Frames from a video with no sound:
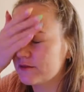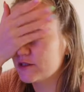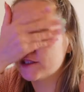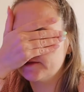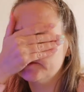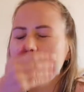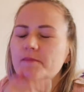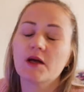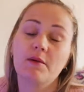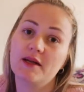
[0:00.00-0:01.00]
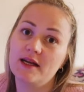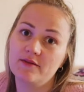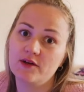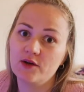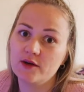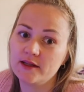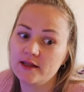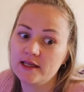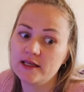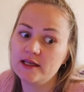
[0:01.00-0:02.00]
If she's come, coming at 11 o'clock
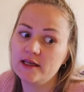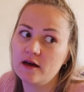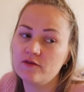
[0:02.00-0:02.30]
in the